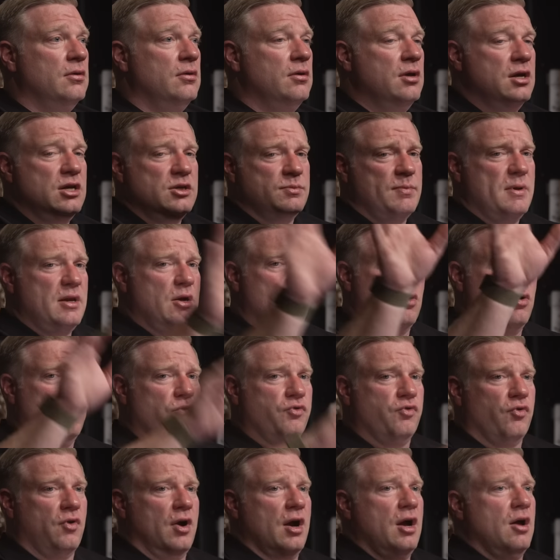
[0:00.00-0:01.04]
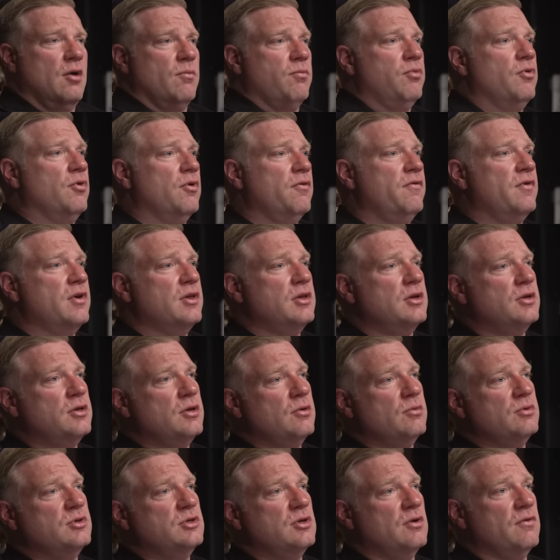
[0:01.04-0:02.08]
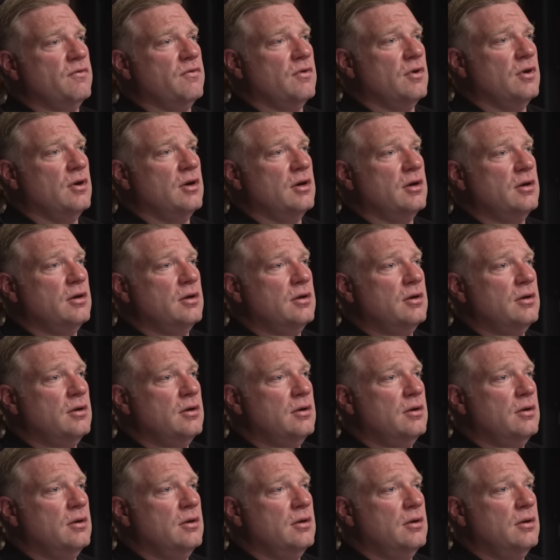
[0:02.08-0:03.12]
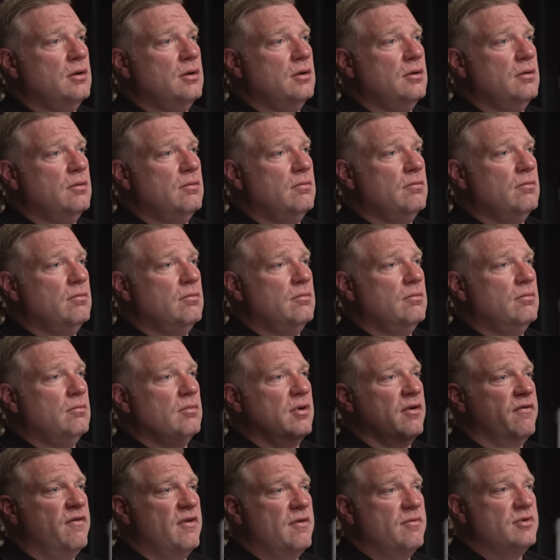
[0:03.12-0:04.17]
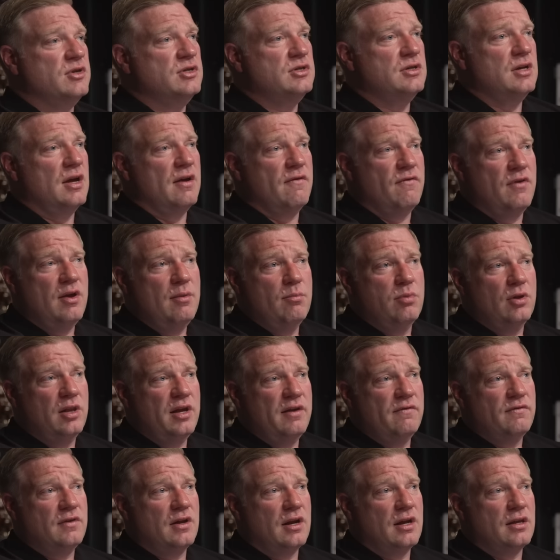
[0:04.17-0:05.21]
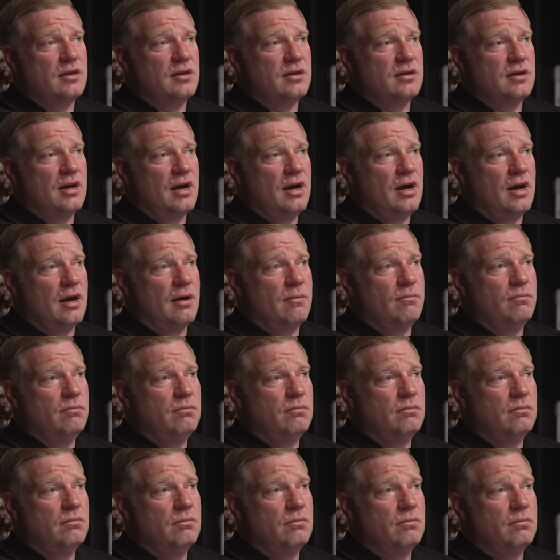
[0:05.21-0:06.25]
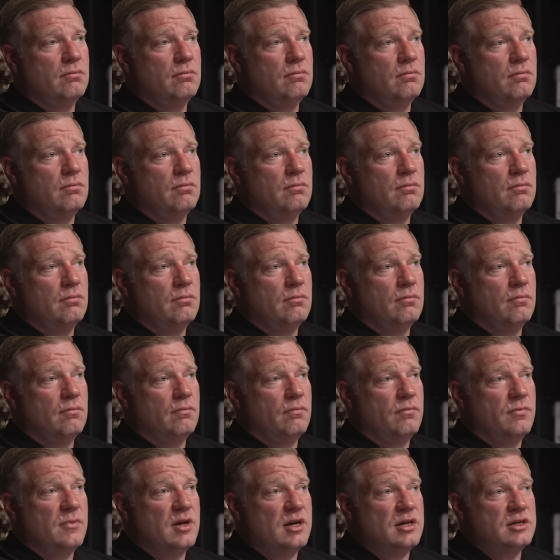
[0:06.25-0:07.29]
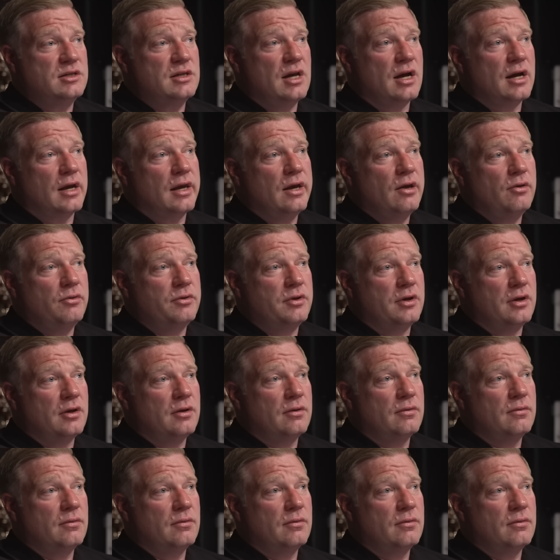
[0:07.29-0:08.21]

He could spend a whole trial proving that there was no fraud. But if he, if he believed it at the time, then he's not guilty.